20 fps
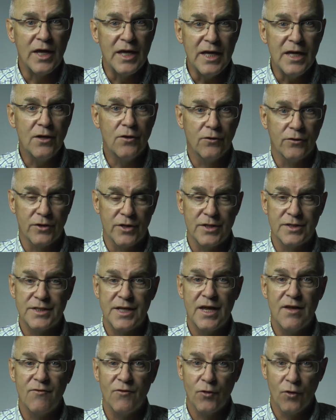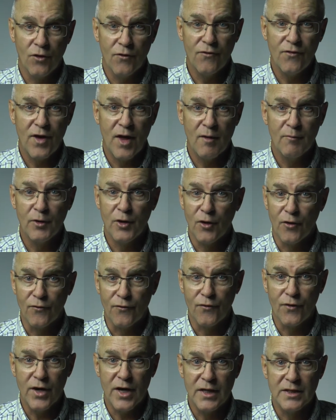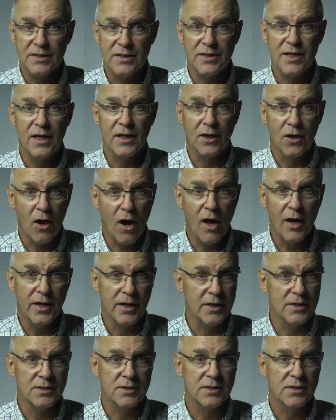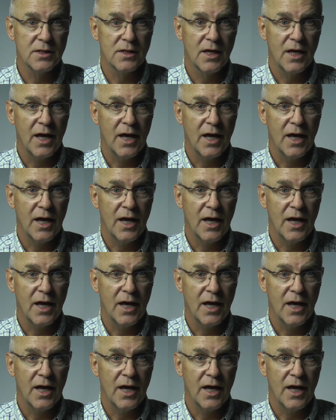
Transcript: eager to save your family or friends than God is,